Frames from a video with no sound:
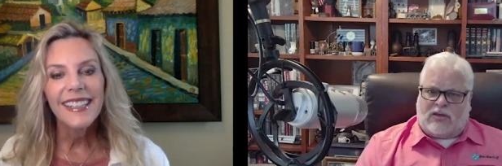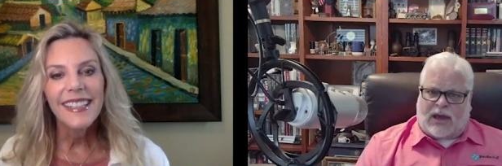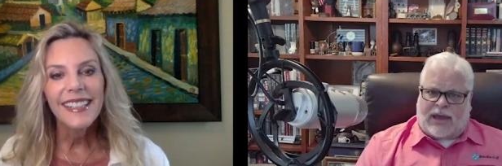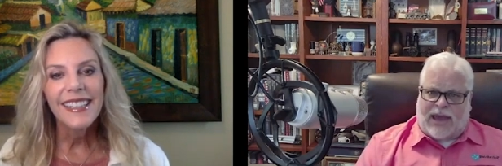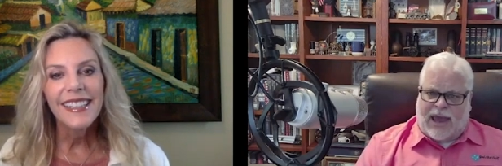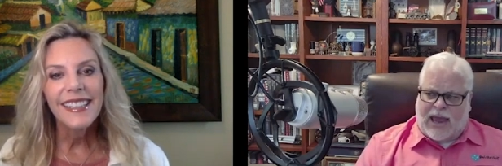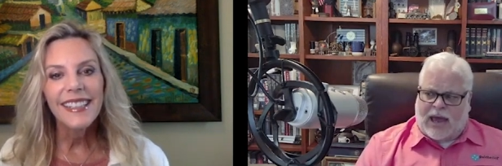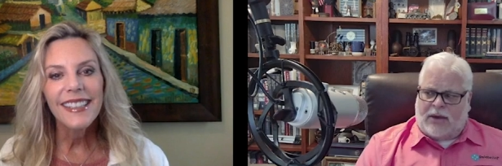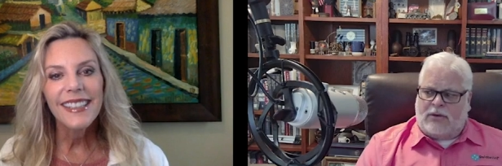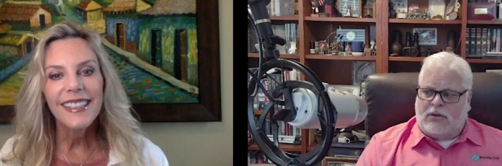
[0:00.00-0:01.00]
Speaker 1: as I
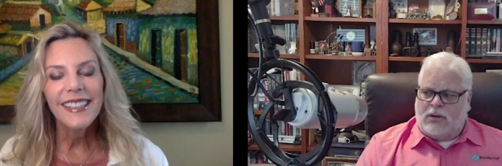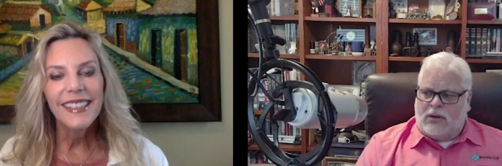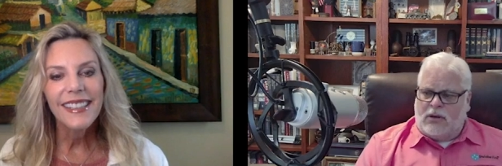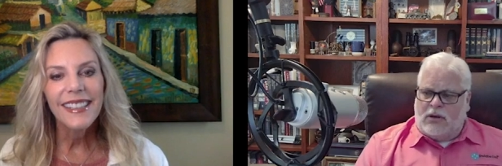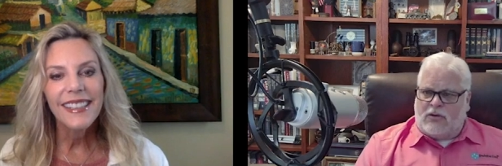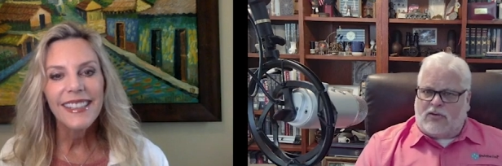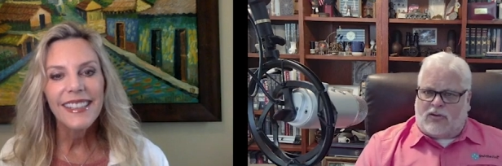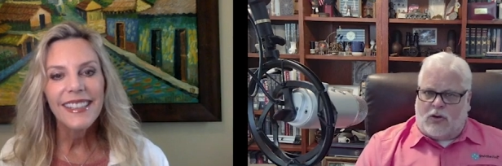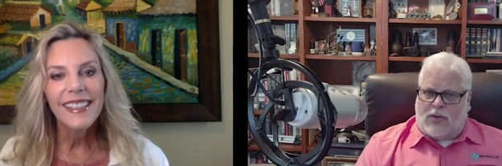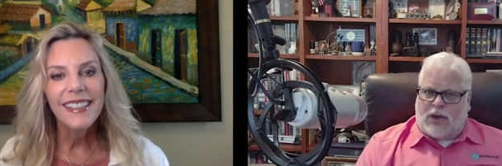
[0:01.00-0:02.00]
can
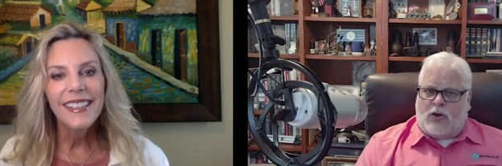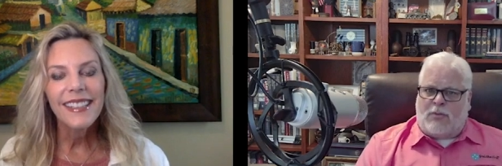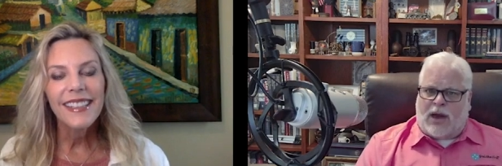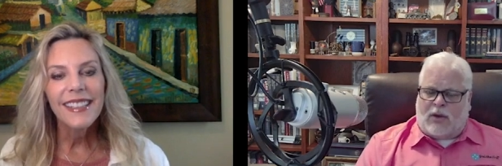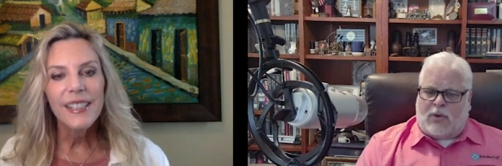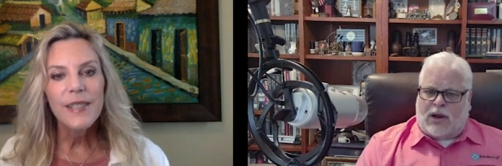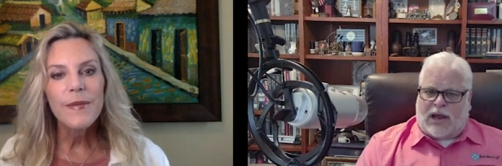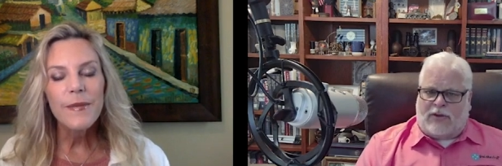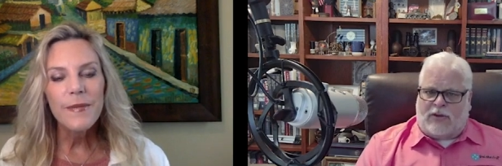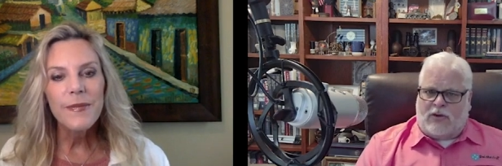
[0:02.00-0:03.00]
so that no matter what
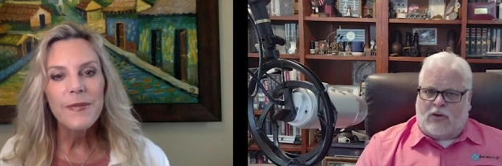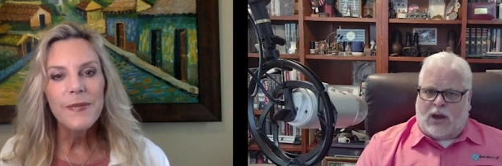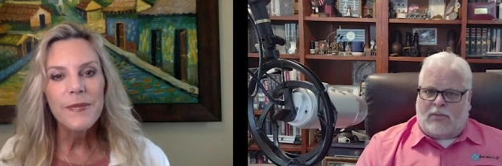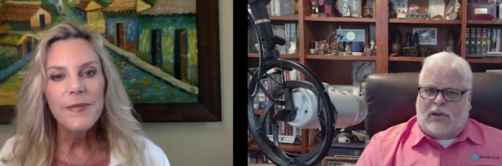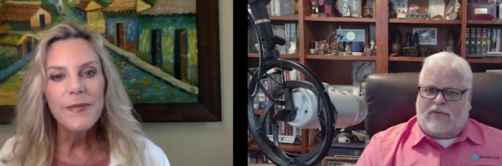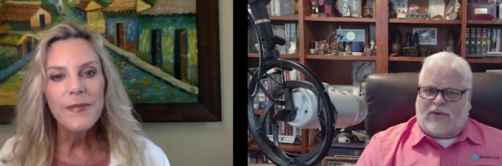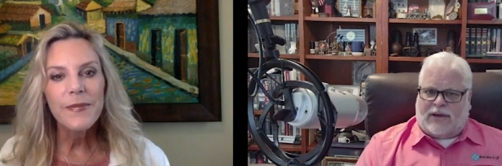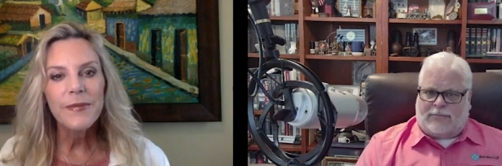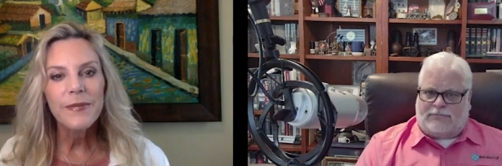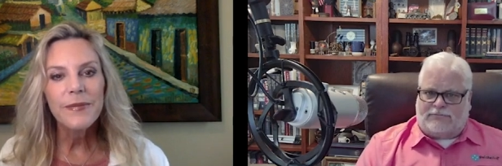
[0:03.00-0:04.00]
I do, I'm
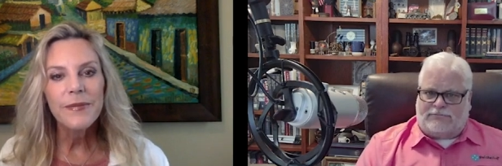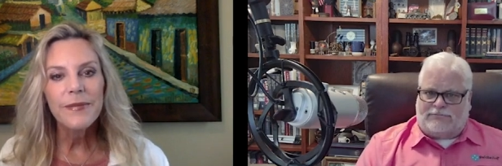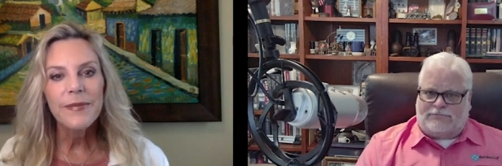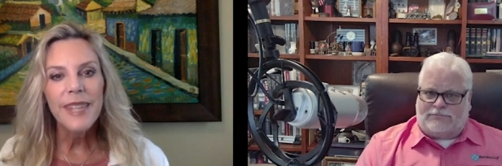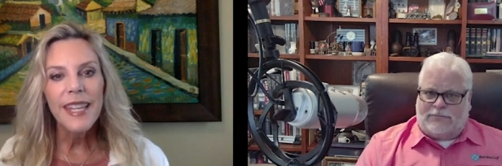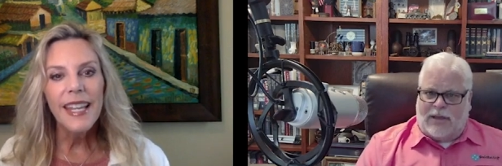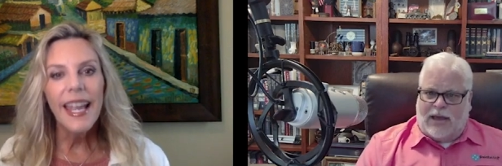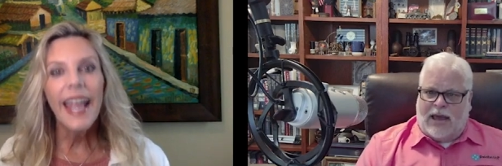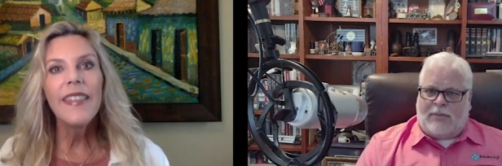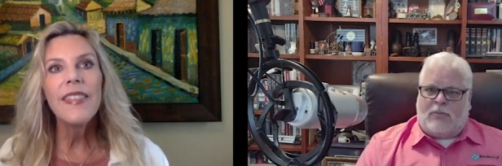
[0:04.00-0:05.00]
loving.
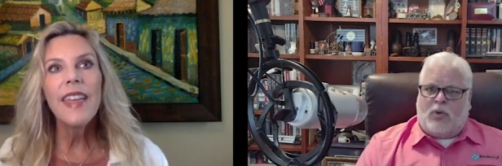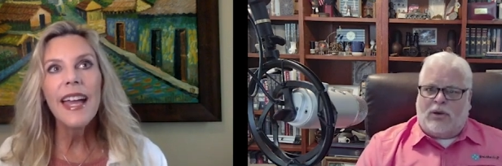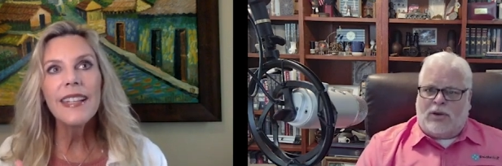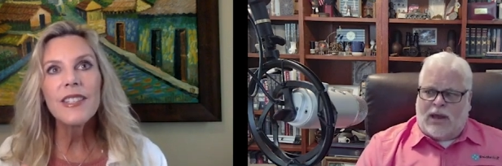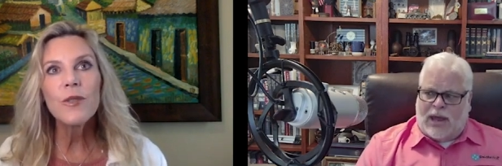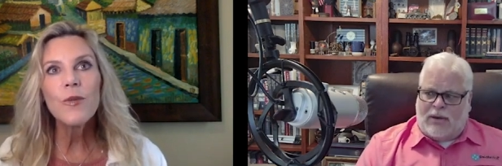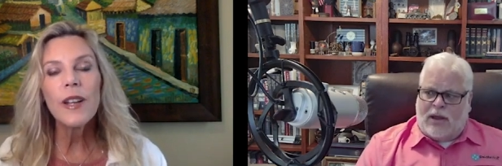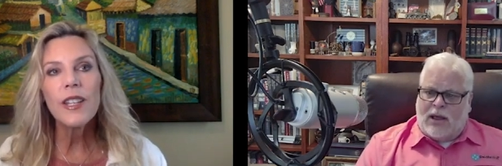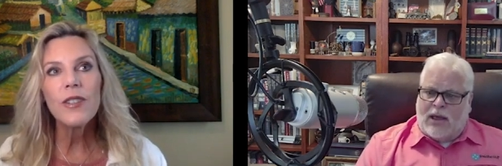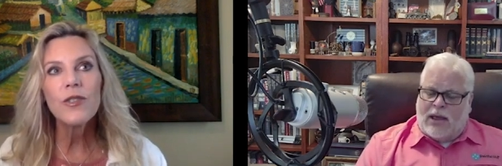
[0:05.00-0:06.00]
And, and when, that's it,
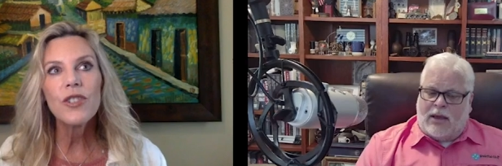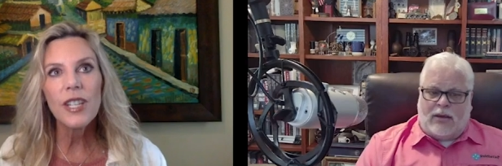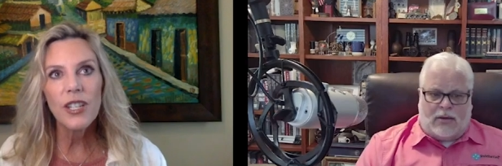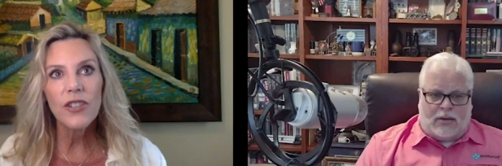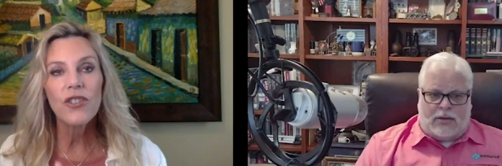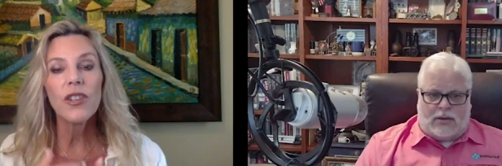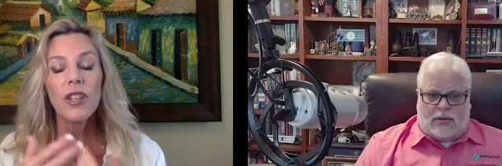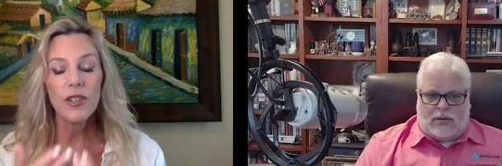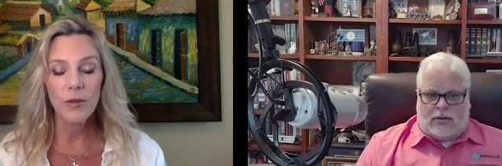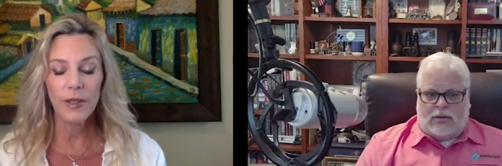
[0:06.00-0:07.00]
what
Speaker 2: you teach
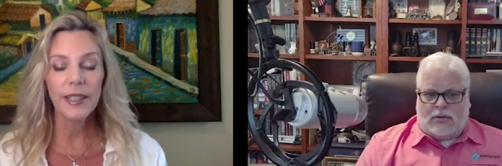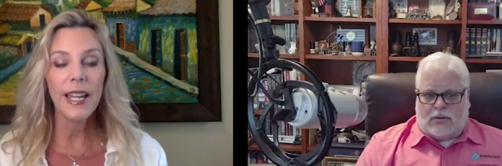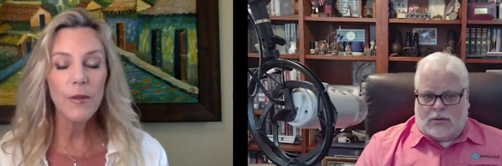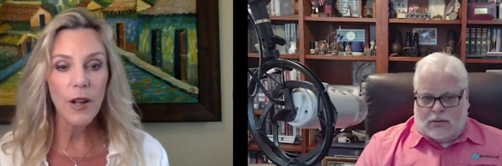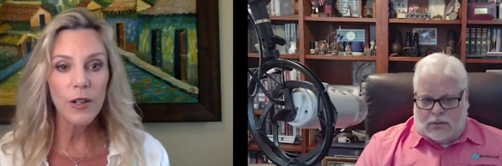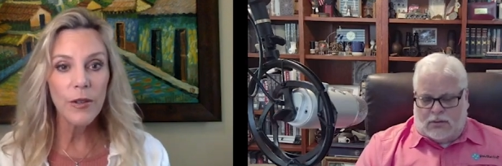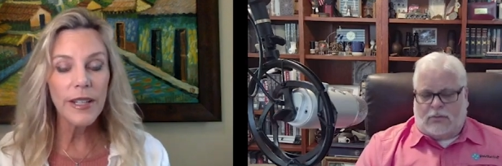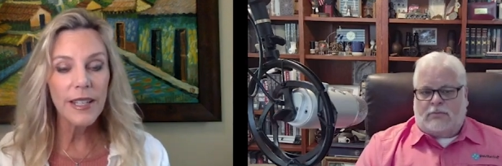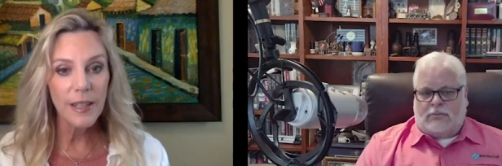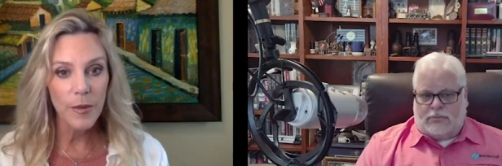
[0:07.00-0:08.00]
in your Relate Well
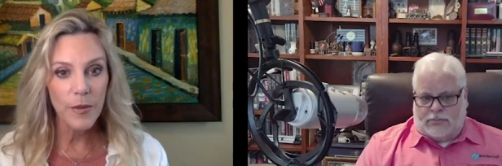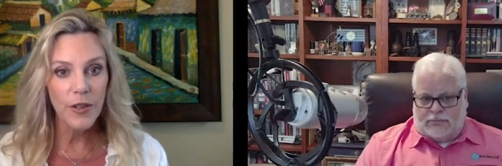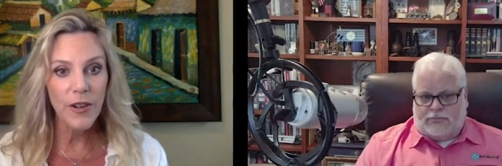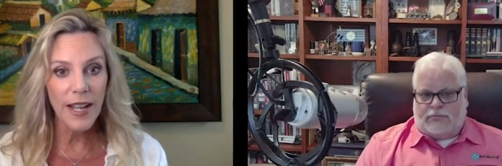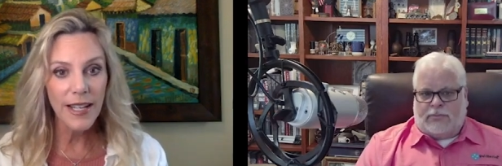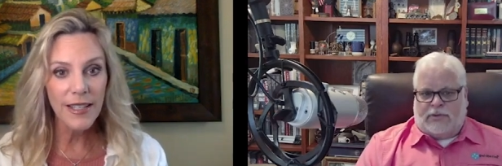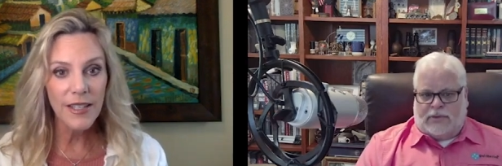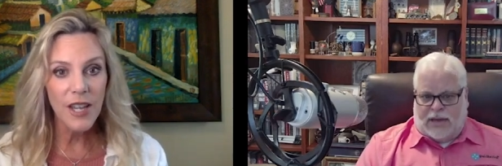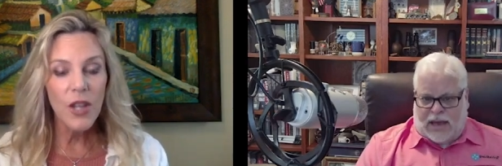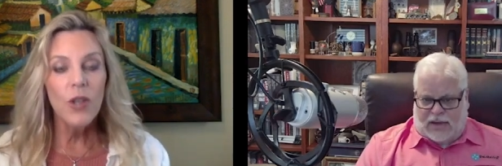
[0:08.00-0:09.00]
curriculum, correct?
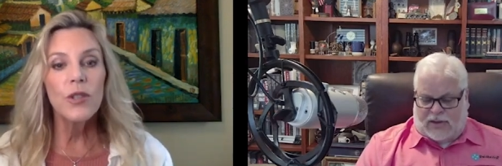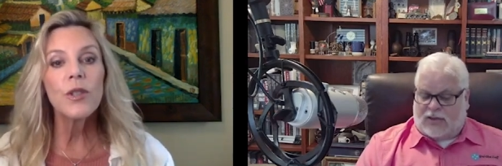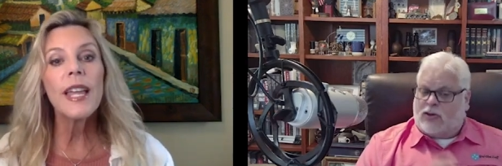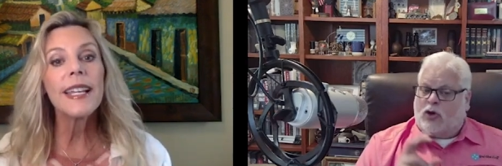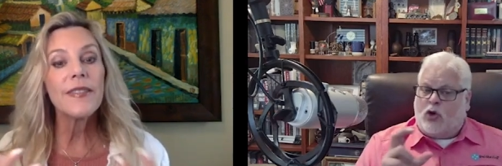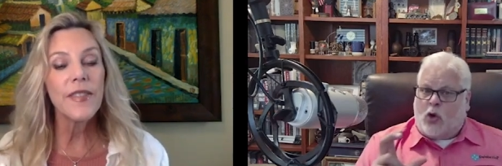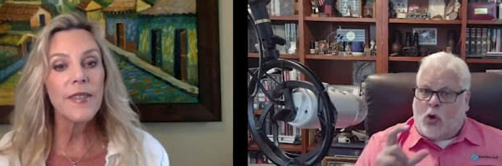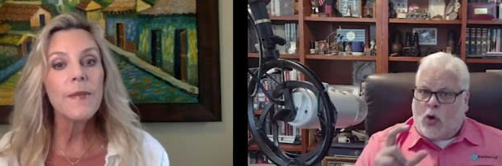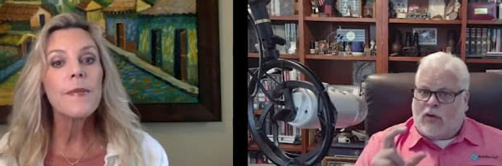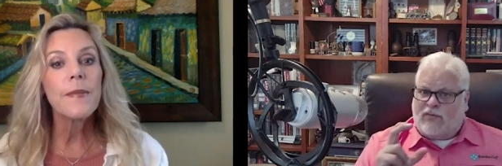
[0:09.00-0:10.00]
Speaker 1: Yes, it's the
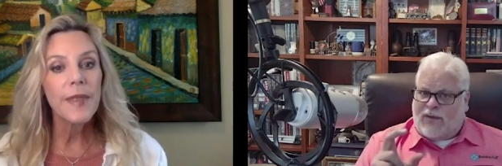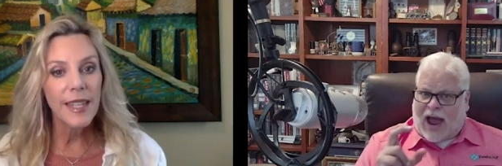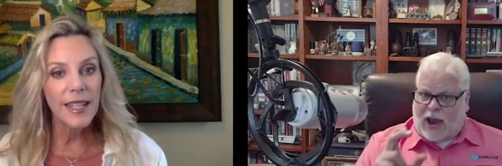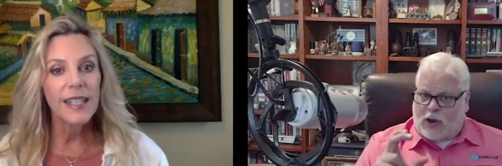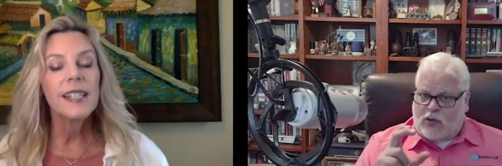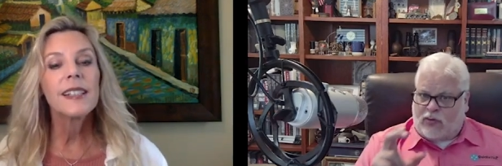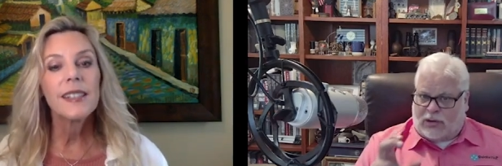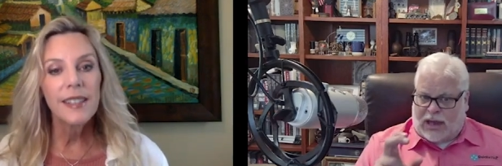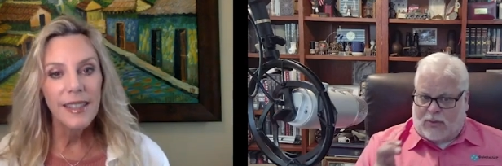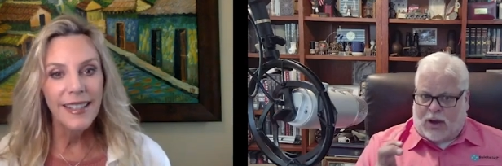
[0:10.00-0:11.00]
core value of
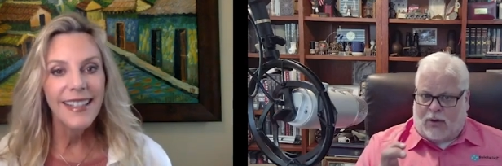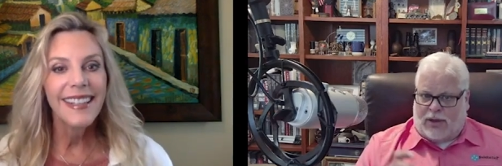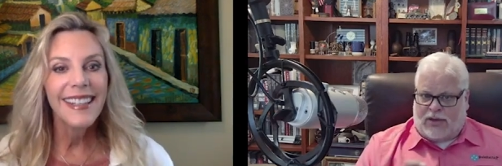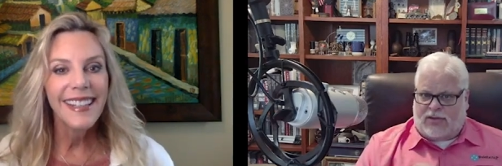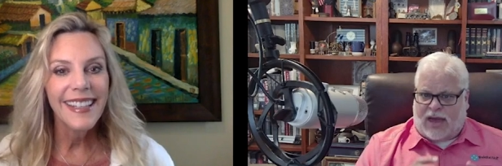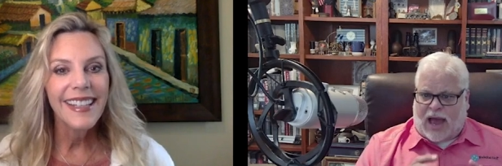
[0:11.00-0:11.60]
Relate Well is the